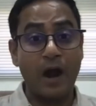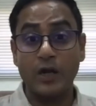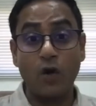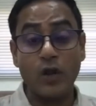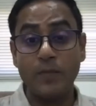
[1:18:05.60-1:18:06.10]
had
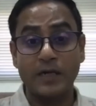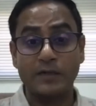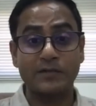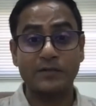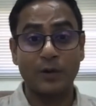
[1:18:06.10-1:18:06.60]
document,
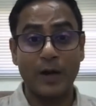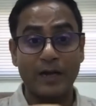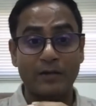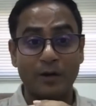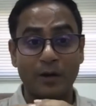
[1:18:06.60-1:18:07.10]

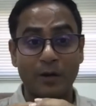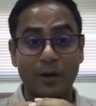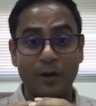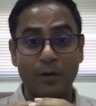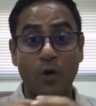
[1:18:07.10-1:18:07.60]
right?
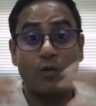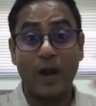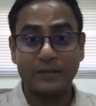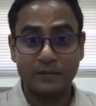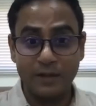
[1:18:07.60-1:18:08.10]
Or
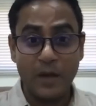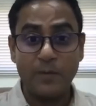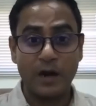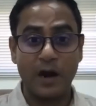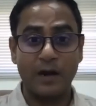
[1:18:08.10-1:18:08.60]
rather, the
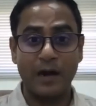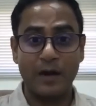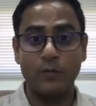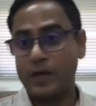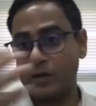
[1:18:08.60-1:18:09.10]
labor card.
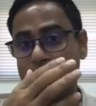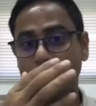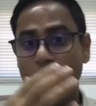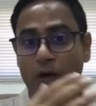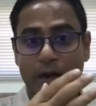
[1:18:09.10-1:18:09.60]
And we are trying
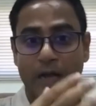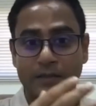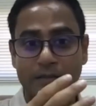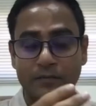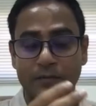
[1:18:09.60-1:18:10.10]
to organize,
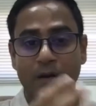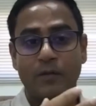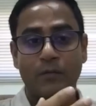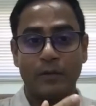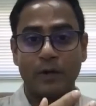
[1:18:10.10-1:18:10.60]
and
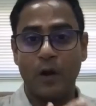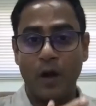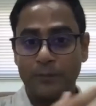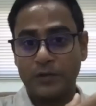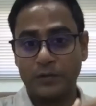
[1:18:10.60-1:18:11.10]

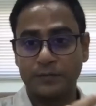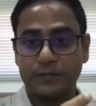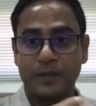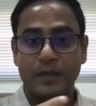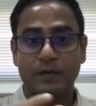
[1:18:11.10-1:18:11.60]

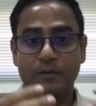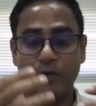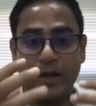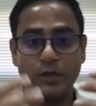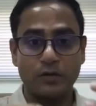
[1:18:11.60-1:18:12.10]

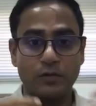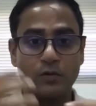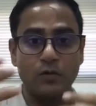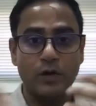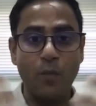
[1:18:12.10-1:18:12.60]
trying to
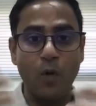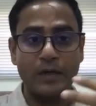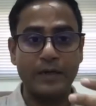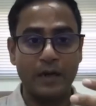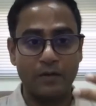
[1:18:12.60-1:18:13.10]
do
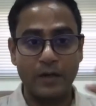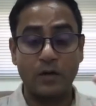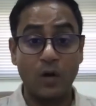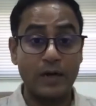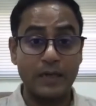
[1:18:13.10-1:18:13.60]
remotely and trying to
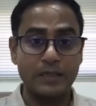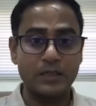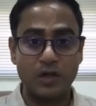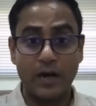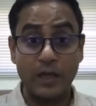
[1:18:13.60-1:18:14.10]
organize and
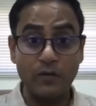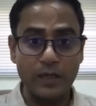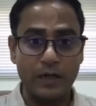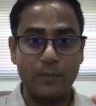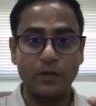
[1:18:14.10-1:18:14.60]
start a
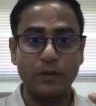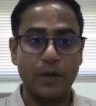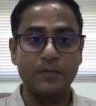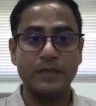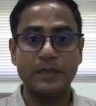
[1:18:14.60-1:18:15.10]
union among the
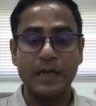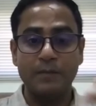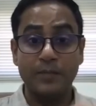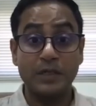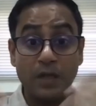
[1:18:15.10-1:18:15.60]
plumbers,
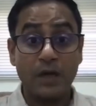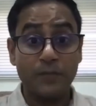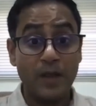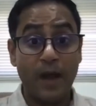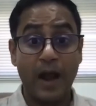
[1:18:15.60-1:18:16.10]
because none
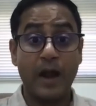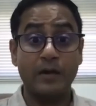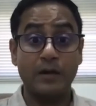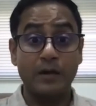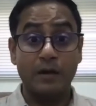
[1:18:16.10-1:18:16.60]
of them
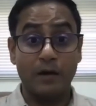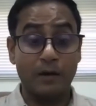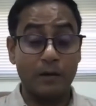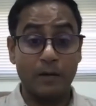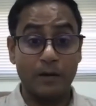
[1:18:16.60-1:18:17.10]
had
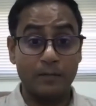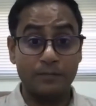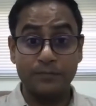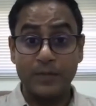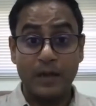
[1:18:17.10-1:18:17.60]
a
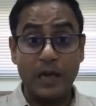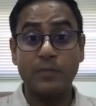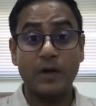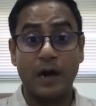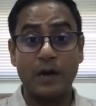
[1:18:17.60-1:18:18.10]

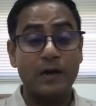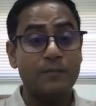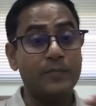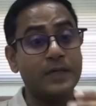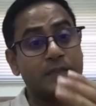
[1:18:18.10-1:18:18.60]
labor card,
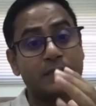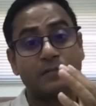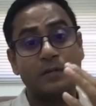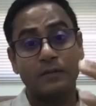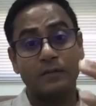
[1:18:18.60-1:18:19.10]
because
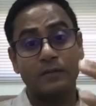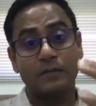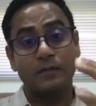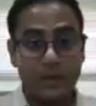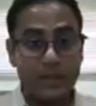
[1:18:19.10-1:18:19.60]
they
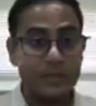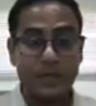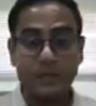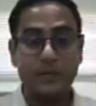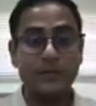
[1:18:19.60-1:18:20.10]

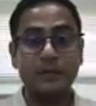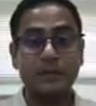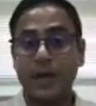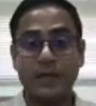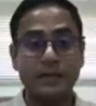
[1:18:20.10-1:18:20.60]
considered themselves
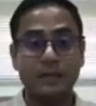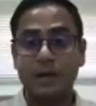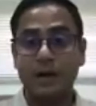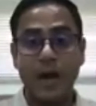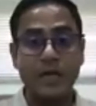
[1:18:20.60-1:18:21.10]
as
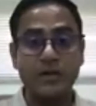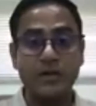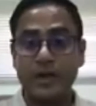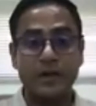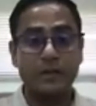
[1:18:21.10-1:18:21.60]
itinerant